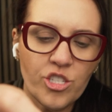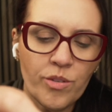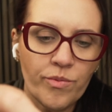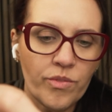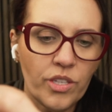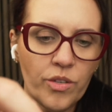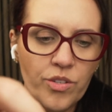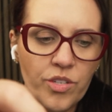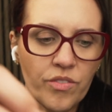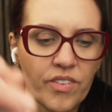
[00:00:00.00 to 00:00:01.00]
some
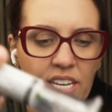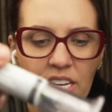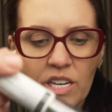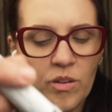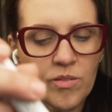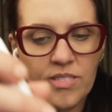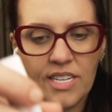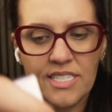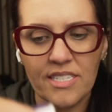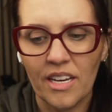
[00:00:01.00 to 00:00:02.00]
YouTube videos
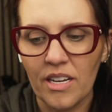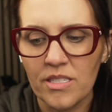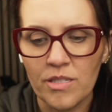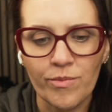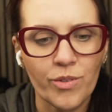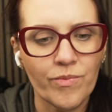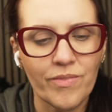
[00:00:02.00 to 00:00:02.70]
and I saw some